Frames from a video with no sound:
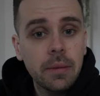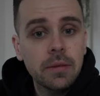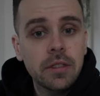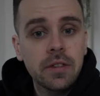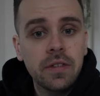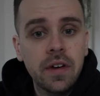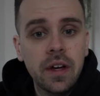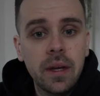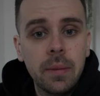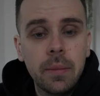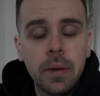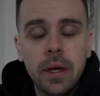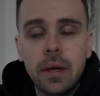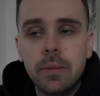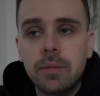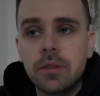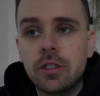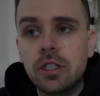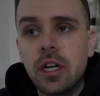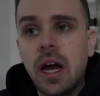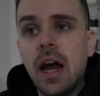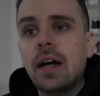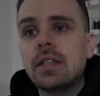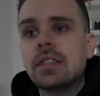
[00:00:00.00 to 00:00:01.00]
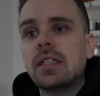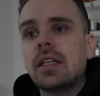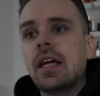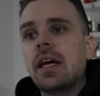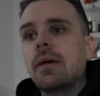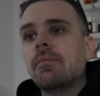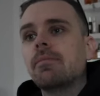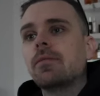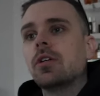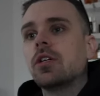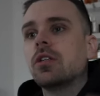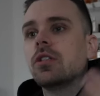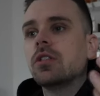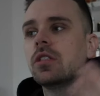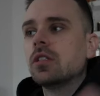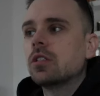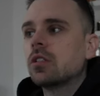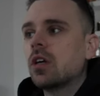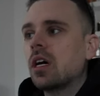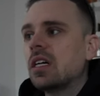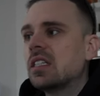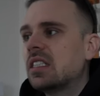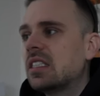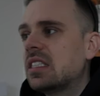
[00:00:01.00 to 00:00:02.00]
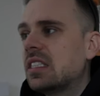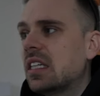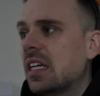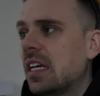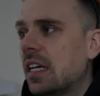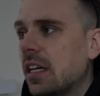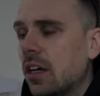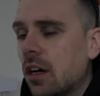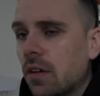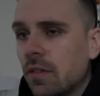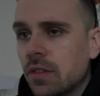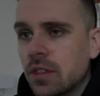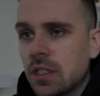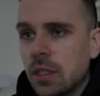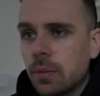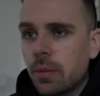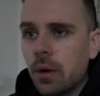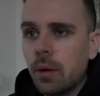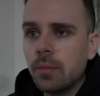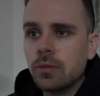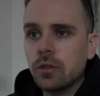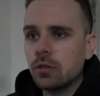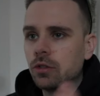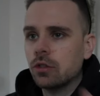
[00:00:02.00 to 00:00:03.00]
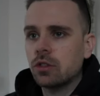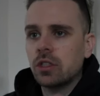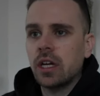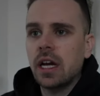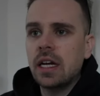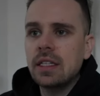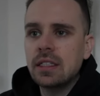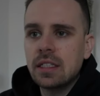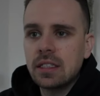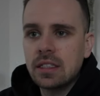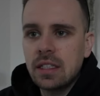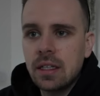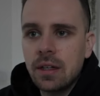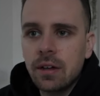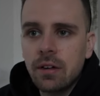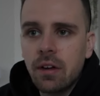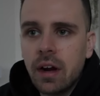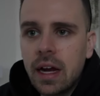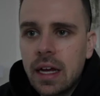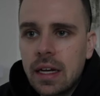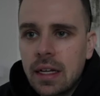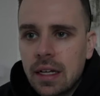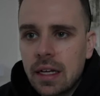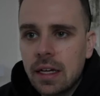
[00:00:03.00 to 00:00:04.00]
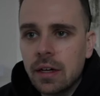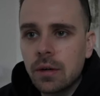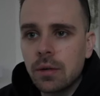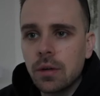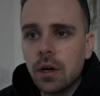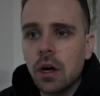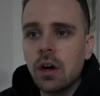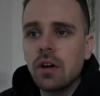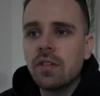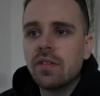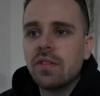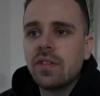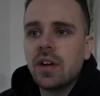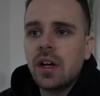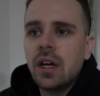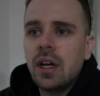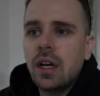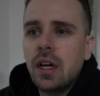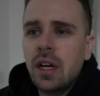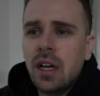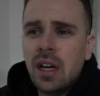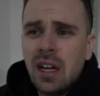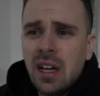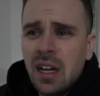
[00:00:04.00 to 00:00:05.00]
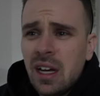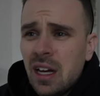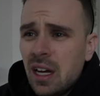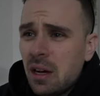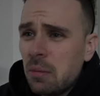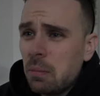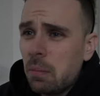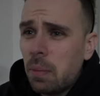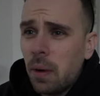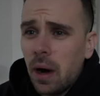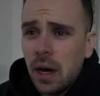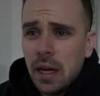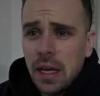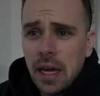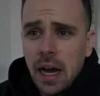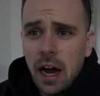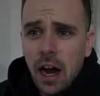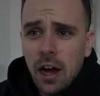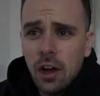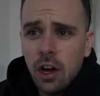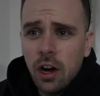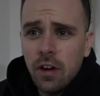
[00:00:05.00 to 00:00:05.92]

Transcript: ups to Funding Pips, shout out to them, because it's nice to see, obviously, props not just getting disintegrated and killed off. But yeah, I've